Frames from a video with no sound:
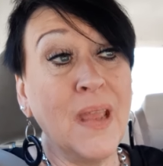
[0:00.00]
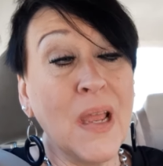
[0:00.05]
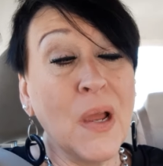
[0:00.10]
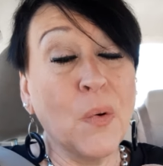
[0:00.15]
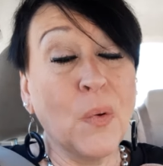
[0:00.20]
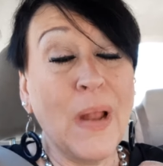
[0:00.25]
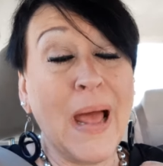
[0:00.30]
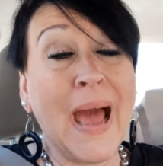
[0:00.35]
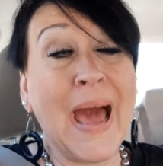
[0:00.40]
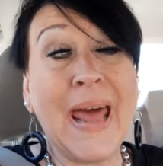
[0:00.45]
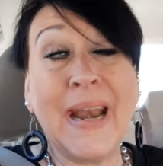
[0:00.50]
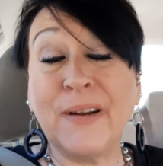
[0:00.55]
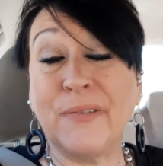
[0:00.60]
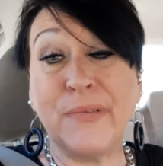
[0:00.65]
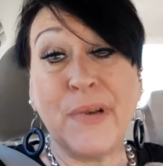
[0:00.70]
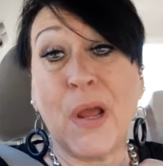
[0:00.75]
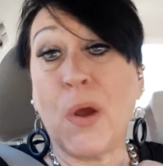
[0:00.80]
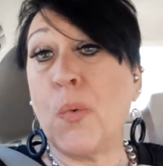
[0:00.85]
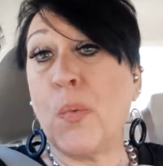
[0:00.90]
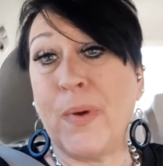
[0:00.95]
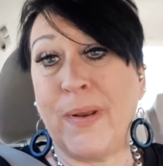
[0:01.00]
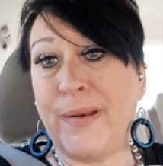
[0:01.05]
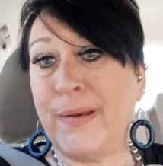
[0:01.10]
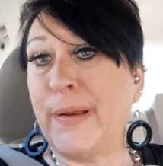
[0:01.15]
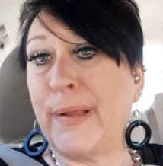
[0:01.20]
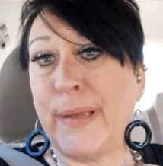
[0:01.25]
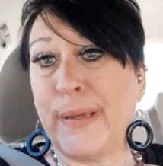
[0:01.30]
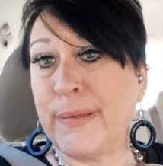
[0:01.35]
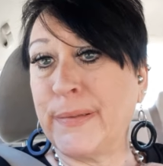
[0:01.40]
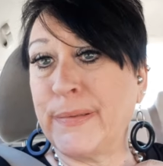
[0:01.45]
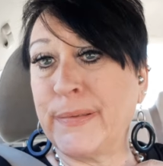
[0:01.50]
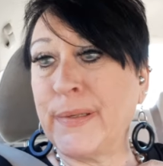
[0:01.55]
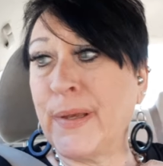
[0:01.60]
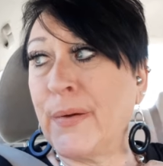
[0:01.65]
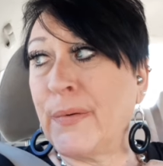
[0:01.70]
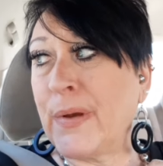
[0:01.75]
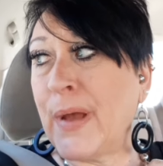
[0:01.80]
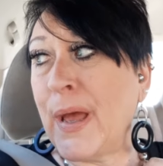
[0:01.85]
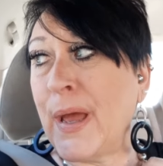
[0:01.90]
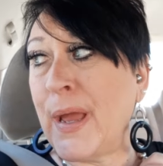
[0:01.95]
well, I don't know what it is.
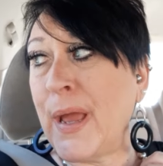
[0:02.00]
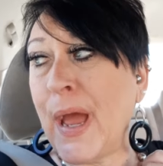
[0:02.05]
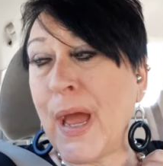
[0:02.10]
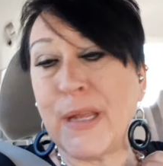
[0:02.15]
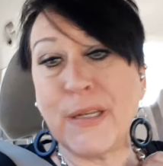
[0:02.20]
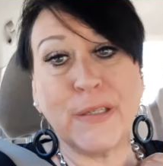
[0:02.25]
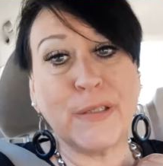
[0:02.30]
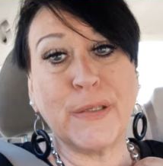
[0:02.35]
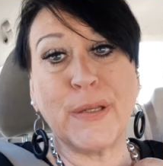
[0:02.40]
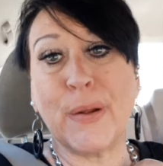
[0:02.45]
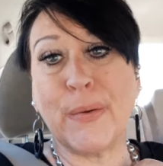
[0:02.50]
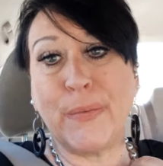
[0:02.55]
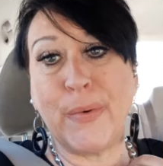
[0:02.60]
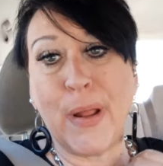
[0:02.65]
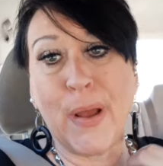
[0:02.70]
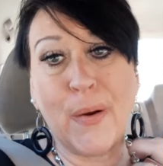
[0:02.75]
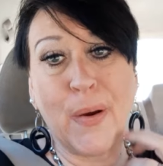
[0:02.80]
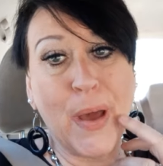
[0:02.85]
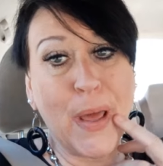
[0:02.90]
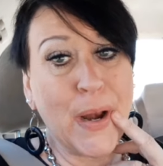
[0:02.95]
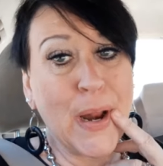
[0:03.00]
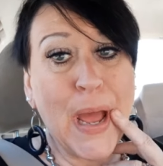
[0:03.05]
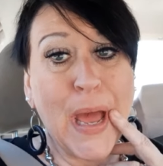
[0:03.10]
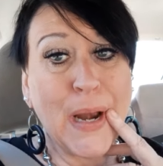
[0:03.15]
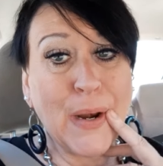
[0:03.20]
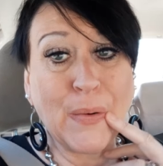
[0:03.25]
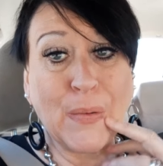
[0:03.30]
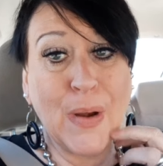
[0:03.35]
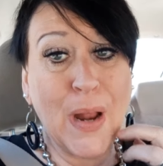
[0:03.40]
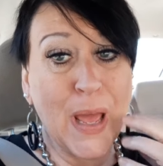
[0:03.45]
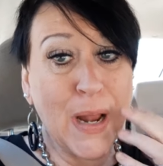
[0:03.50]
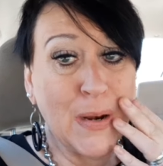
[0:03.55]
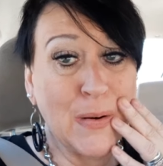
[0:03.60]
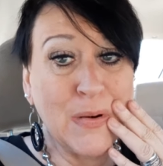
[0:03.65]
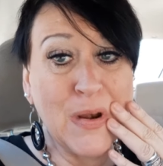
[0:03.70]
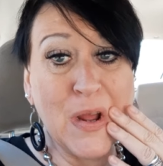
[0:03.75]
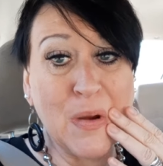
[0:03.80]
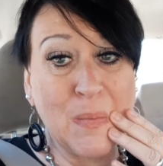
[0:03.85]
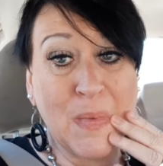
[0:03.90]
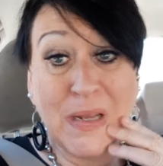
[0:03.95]
Okay, I just don't know. I don't. I don't. I
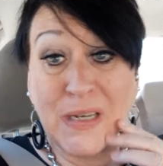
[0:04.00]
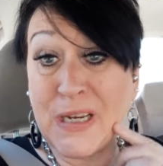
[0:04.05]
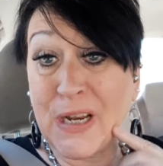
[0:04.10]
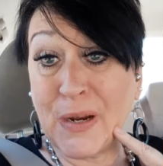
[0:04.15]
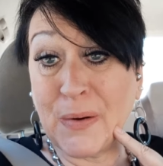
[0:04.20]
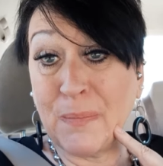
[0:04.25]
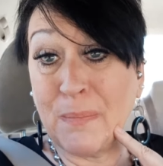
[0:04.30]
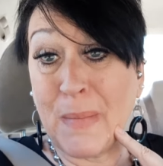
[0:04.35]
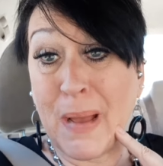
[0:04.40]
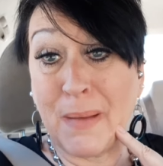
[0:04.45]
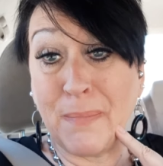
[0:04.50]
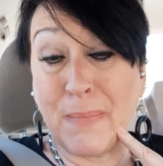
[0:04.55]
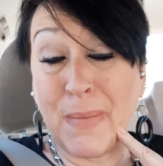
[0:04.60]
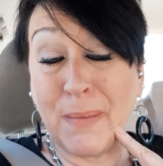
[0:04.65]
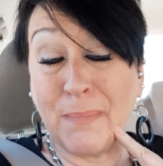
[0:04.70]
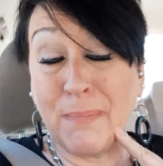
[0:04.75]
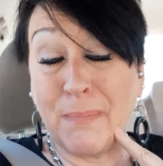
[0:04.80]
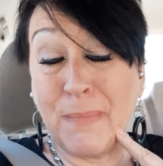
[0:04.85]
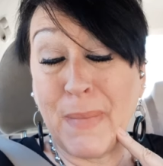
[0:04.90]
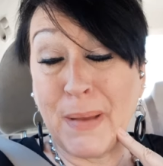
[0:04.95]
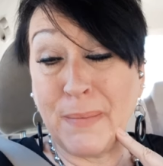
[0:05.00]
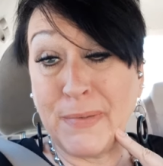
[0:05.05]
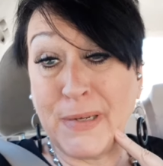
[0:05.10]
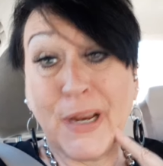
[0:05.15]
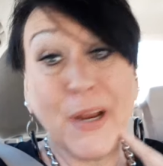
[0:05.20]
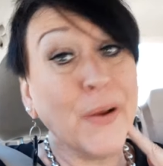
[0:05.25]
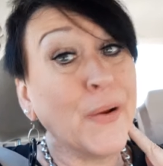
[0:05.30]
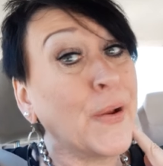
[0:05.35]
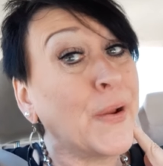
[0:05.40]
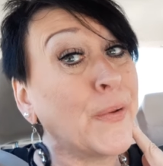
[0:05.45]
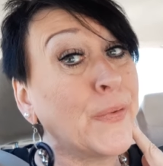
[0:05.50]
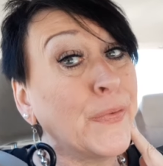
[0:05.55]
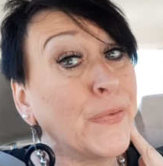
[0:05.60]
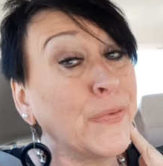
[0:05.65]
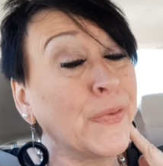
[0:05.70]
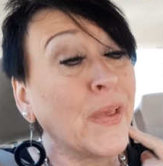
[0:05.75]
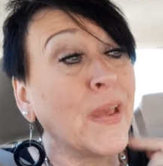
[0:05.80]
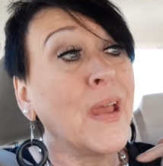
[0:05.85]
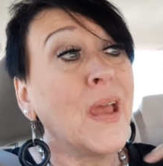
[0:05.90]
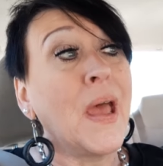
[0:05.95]
don't know my ter- my, my, my
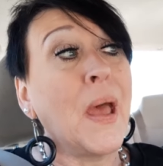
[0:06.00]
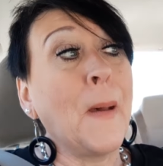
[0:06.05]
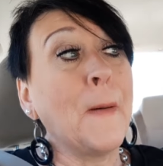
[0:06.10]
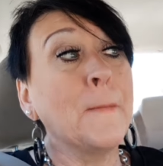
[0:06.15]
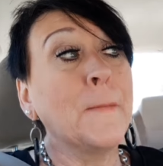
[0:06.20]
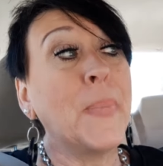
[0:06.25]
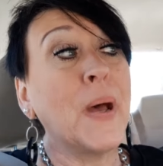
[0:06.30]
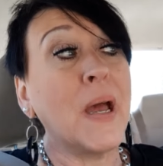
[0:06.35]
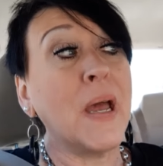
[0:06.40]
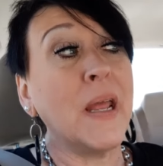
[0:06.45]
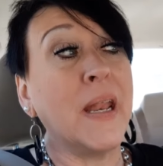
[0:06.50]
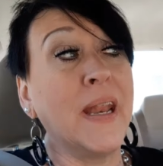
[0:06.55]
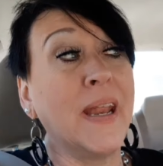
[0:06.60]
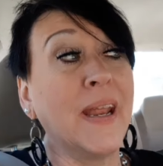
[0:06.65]
materials, but